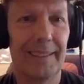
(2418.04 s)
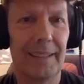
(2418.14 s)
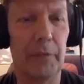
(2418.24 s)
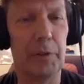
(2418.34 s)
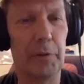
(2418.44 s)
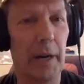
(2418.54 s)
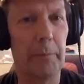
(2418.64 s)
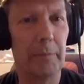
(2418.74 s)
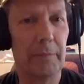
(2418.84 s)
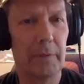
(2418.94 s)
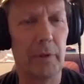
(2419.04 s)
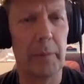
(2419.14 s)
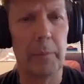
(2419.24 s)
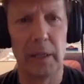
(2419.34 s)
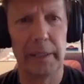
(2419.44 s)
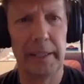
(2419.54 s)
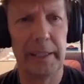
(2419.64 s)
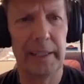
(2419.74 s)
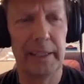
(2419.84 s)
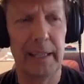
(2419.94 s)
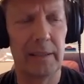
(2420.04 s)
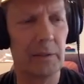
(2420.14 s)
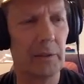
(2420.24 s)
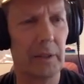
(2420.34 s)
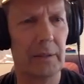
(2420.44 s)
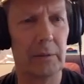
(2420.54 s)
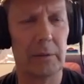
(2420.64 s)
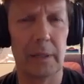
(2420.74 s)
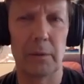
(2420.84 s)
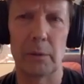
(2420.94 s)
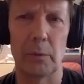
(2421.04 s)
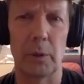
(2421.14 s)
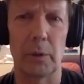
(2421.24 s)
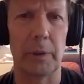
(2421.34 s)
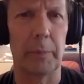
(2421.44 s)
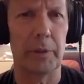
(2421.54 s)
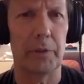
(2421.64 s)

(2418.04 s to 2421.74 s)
Have you tried mulleting it? I don't know how it would work with a Patrol.